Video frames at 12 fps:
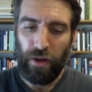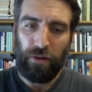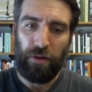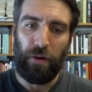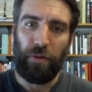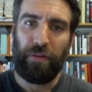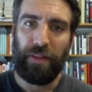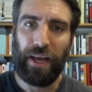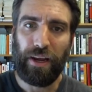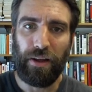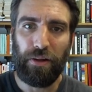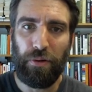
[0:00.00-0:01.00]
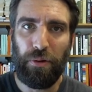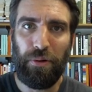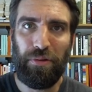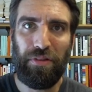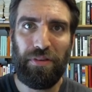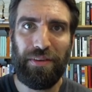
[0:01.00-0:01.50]
So oh, that
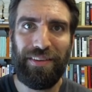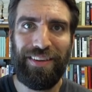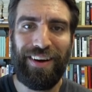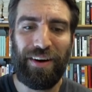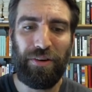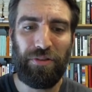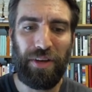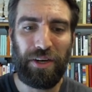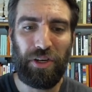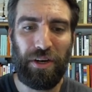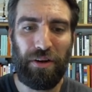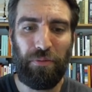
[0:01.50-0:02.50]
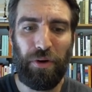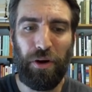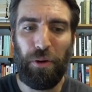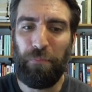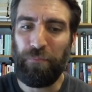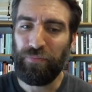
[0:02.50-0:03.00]
concludes our section on
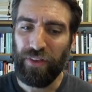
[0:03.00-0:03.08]
Rome.